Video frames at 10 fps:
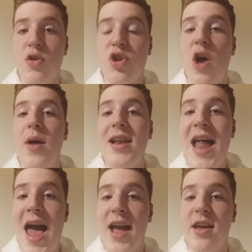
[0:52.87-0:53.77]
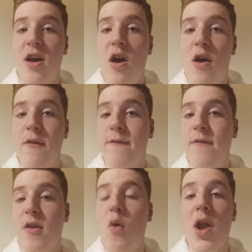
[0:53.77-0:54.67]
show a lack
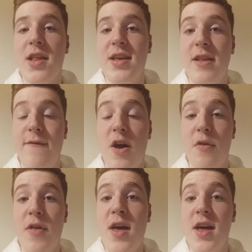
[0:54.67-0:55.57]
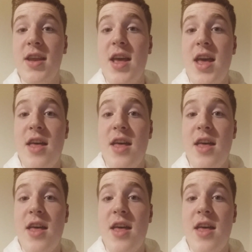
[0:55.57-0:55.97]
of quality in the final third,